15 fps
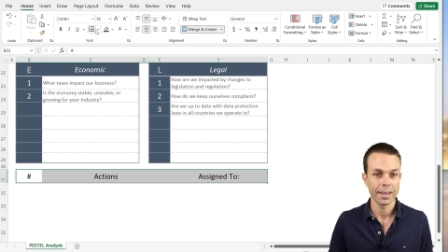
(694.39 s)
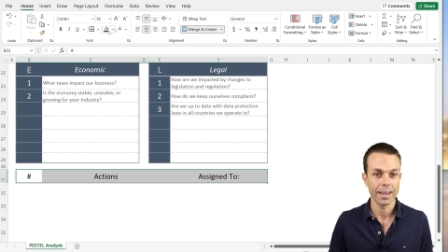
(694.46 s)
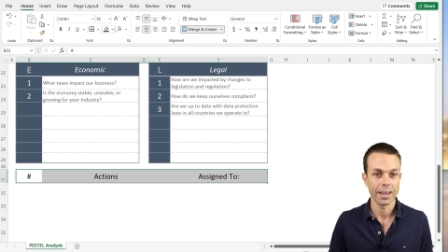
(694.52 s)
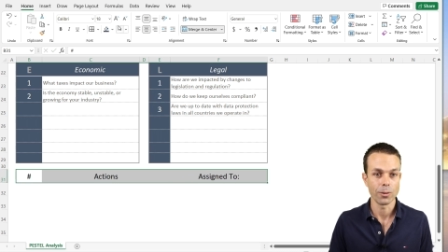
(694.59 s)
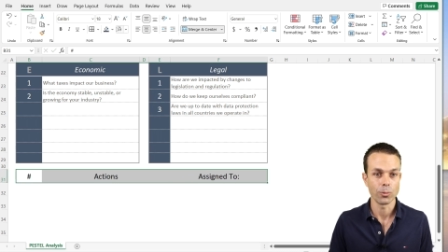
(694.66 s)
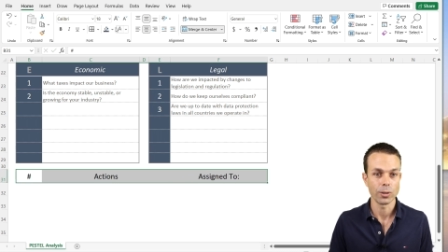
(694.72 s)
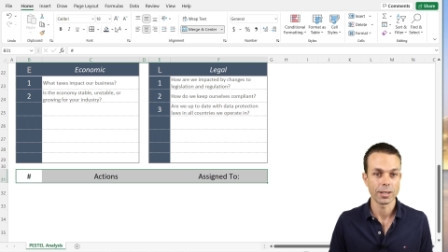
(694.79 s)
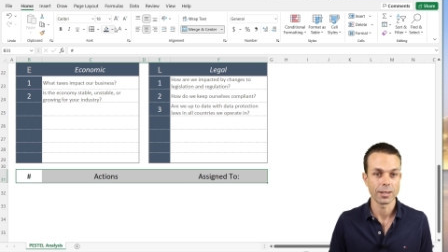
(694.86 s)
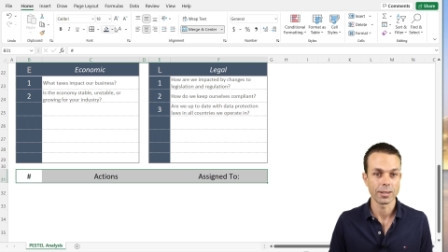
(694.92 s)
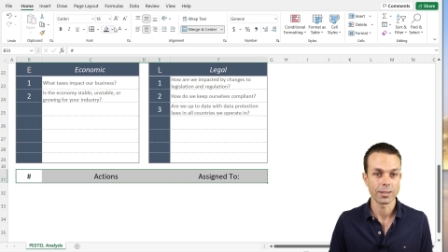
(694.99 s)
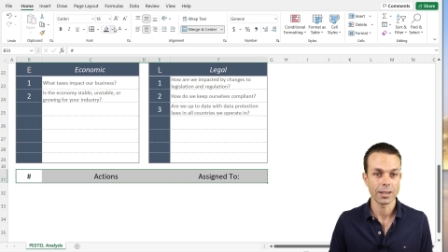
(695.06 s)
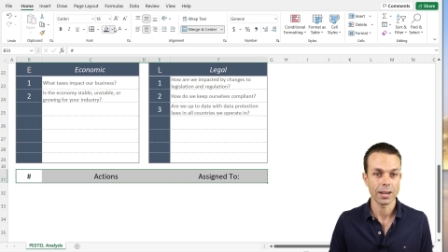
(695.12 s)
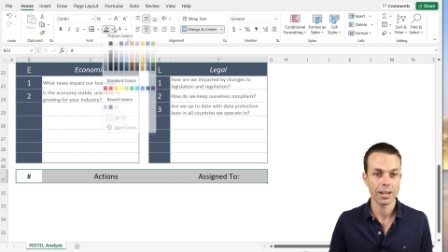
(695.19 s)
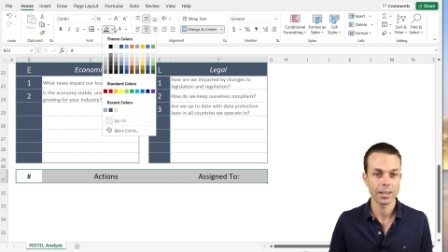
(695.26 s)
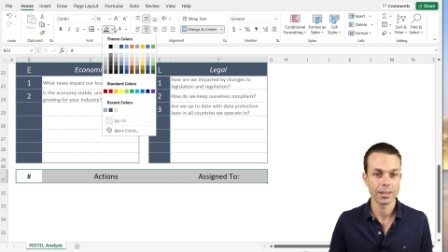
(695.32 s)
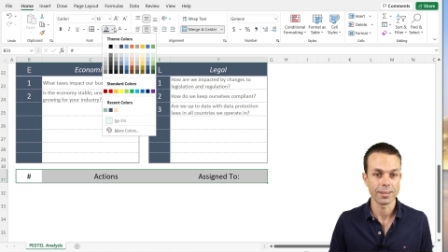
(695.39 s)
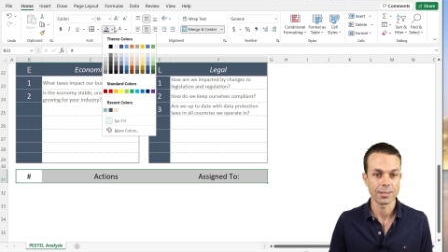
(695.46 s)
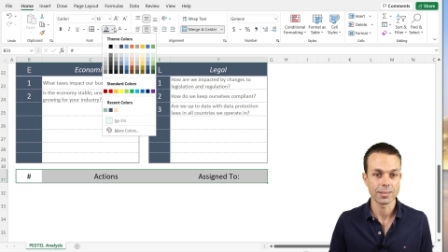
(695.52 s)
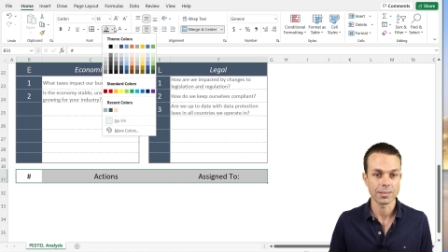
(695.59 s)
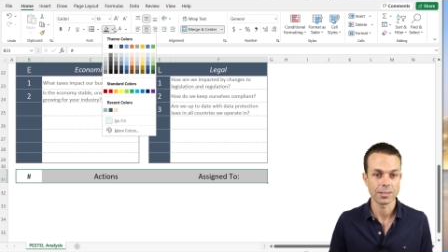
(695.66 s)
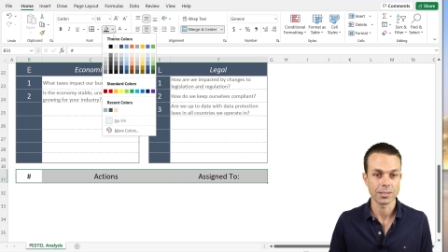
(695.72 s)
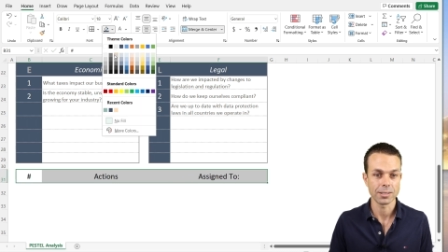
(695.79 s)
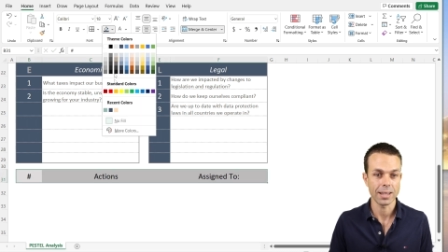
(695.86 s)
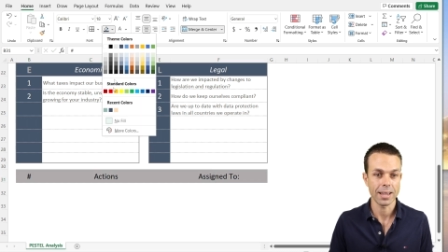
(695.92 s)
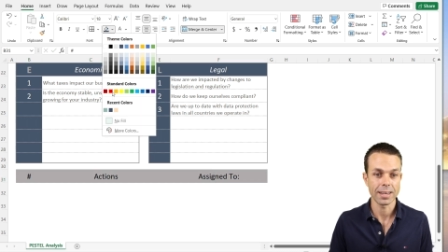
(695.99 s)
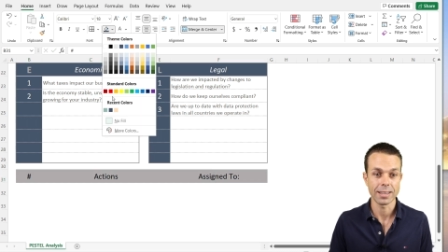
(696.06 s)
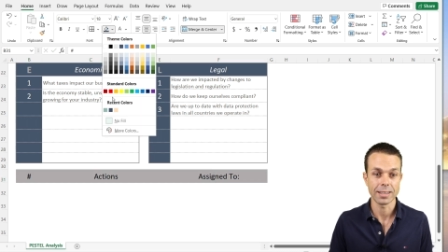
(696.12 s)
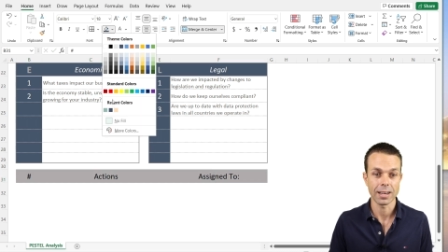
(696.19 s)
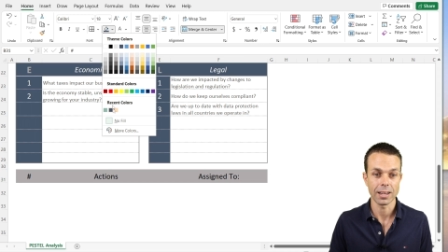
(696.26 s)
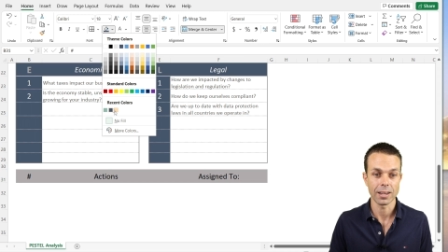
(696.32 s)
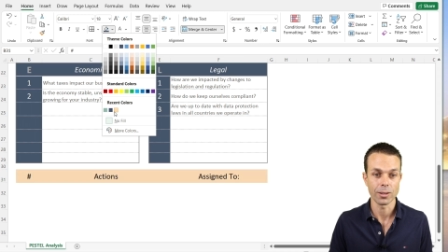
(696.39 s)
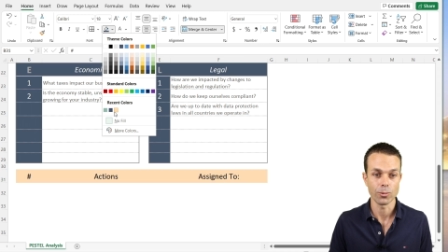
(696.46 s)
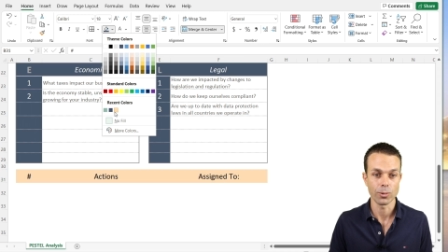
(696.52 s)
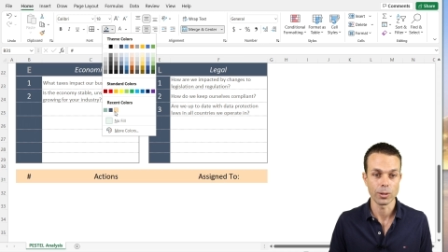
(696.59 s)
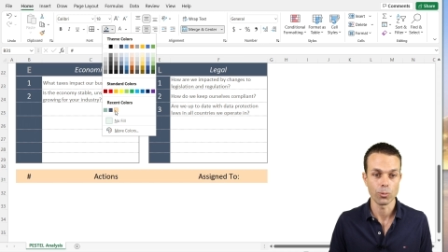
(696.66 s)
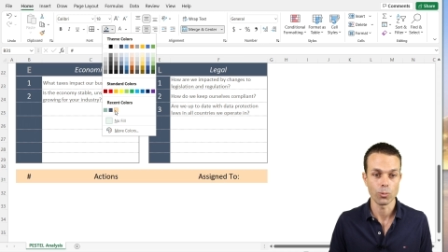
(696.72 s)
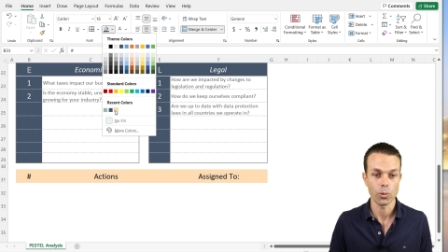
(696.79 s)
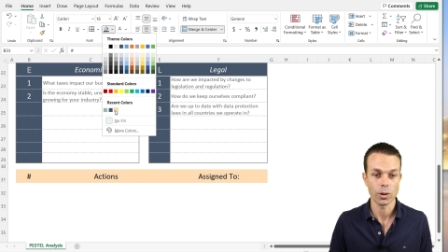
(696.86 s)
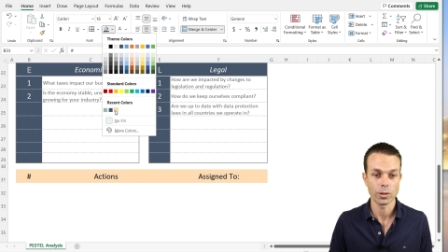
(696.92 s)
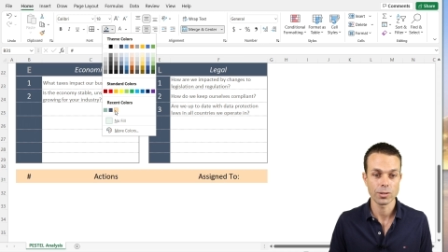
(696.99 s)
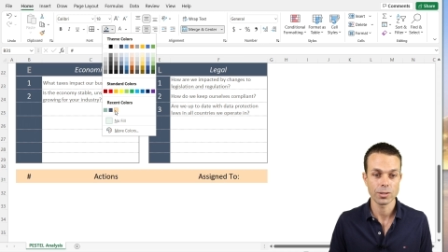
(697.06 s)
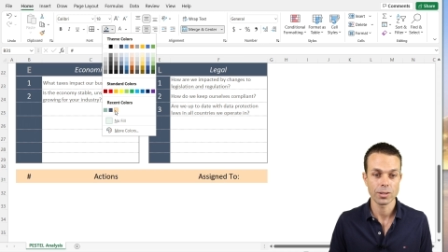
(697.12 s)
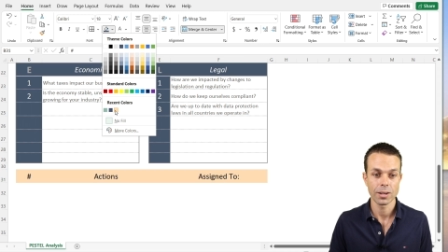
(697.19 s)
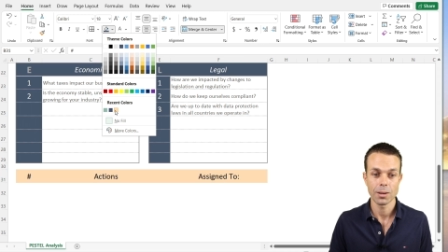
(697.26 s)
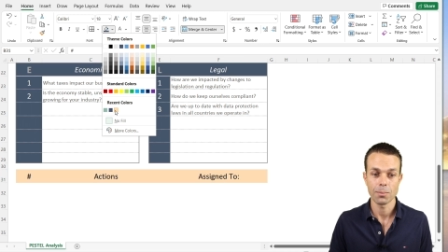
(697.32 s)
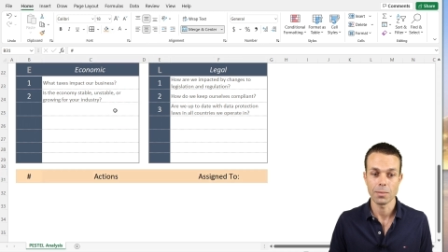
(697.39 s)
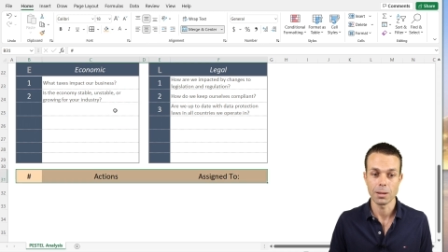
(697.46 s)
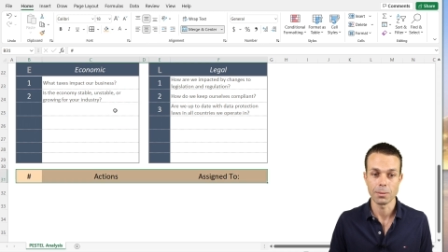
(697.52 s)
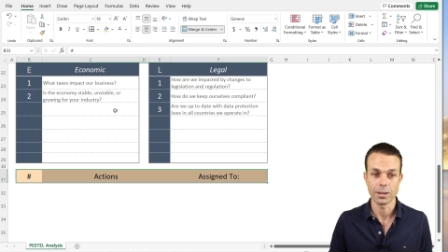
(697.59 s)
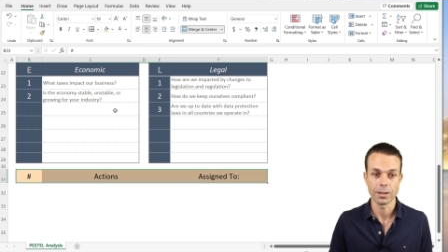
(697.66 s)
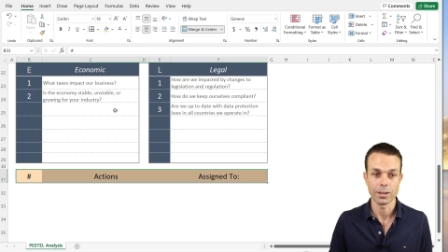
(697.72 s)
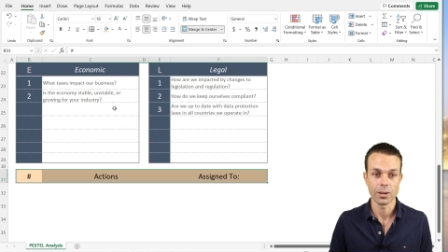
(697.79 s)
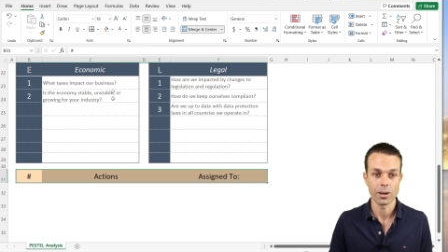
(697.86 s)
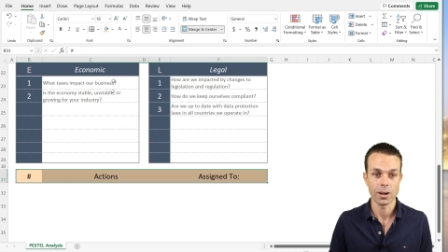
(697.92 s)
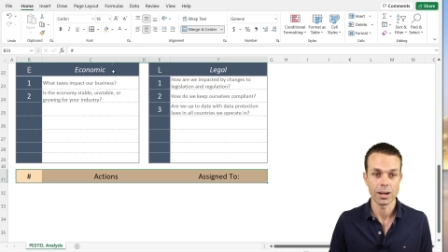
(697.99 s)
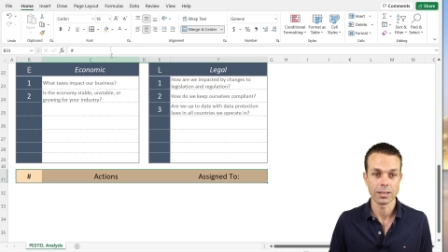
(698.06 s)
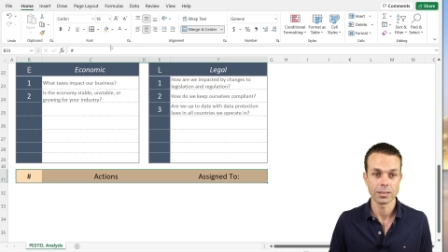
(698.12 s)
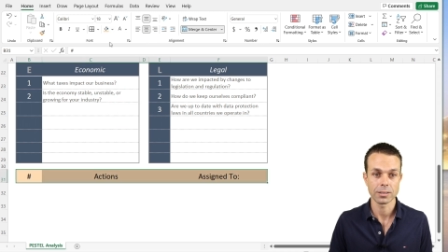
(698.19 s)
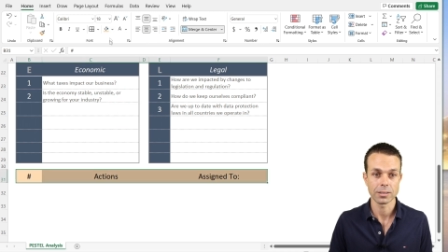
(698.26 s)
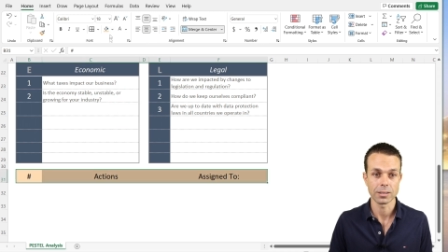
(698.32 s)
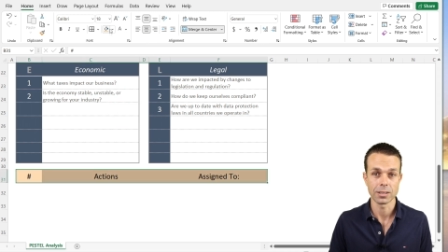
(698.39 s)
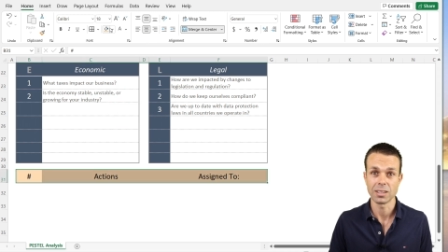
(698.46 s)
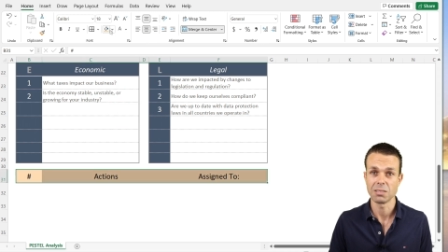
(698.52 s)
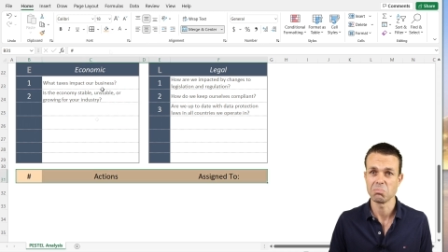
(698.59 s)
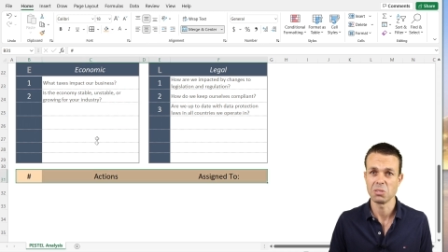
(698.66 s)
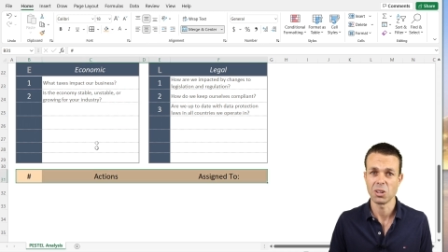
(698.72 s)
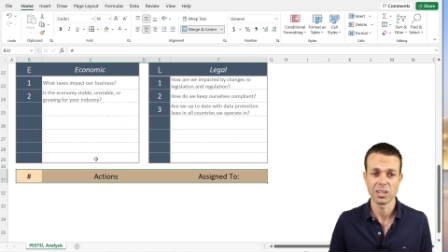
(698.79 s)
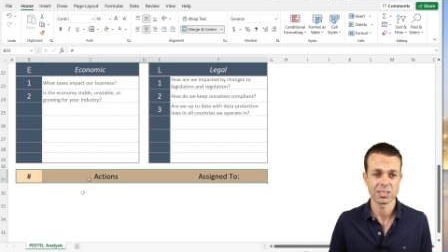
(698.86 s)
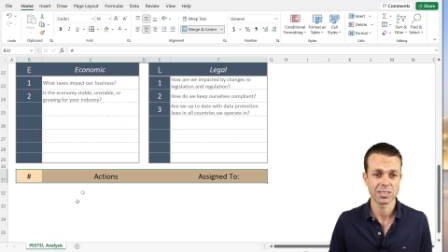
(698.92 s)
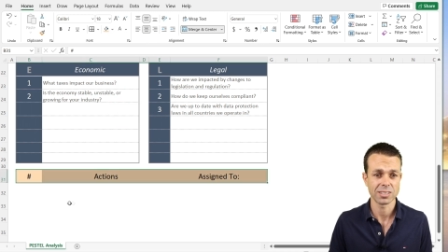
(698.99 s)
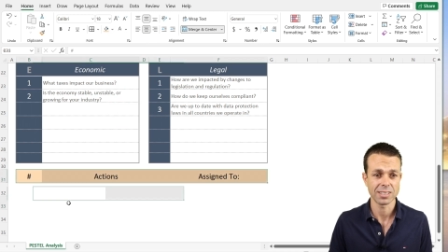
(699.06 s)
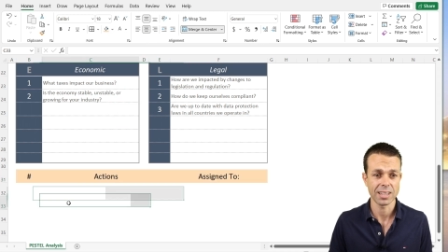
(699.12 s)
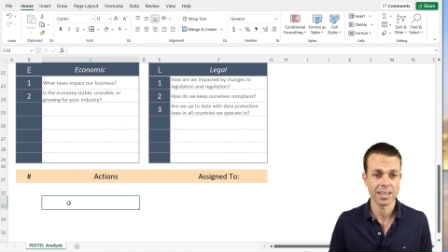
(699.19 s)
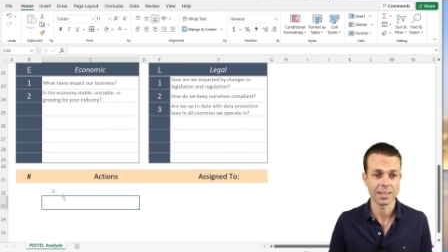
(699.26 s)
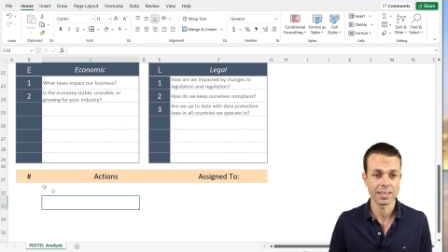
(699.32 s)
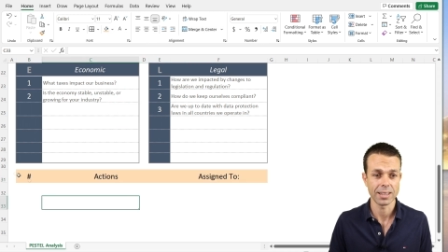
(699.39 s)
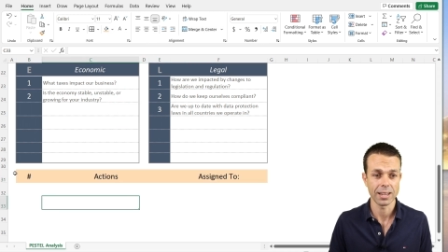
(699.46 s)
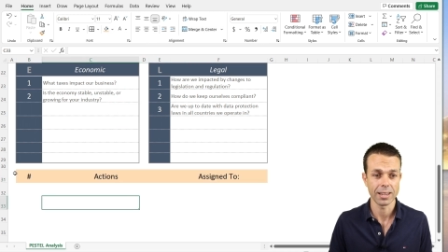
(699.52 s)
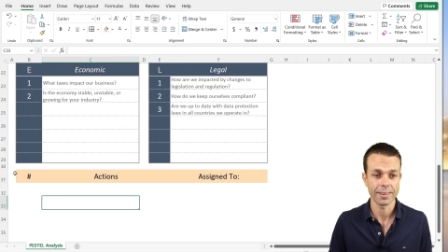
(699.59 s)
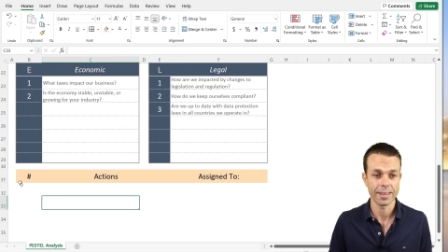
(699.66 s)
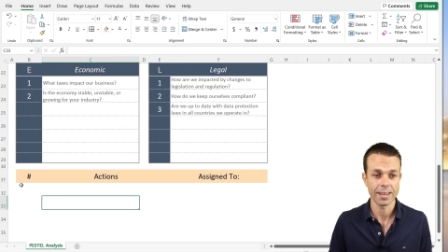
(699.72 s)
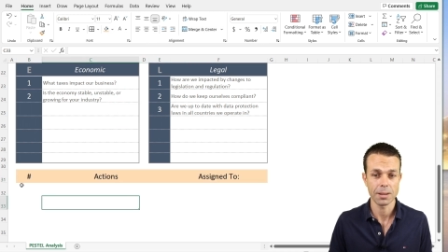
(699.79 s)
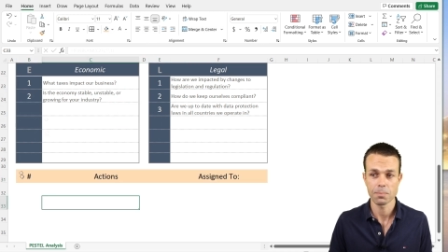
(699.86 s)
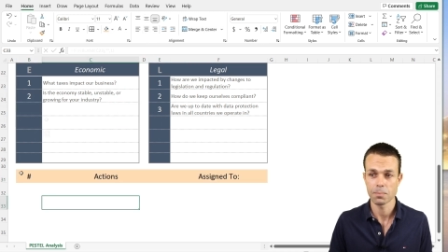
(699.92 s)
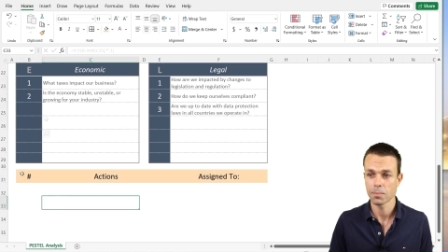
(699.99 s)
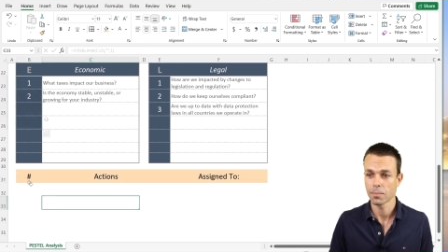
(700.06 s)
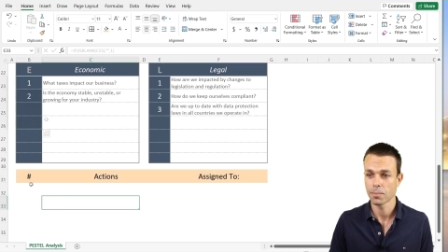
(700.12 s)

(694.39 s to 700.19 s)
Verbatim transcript: and we can color this just any color that we want, maybe a nice, uh, nice sandy color there.